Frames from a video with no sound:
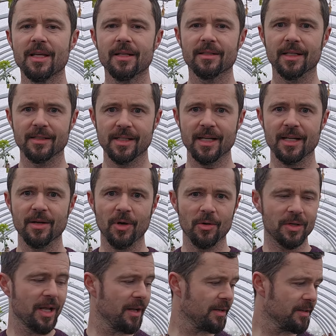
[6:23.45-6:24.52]
then think about
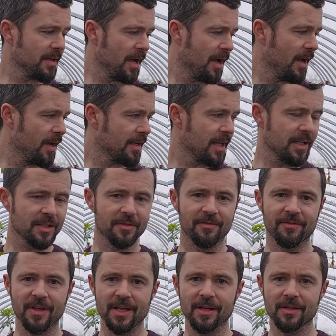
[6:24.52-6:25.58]
getting some
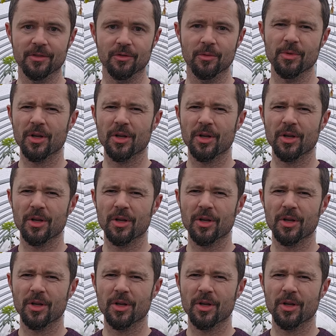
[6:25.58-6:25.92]
feed into them.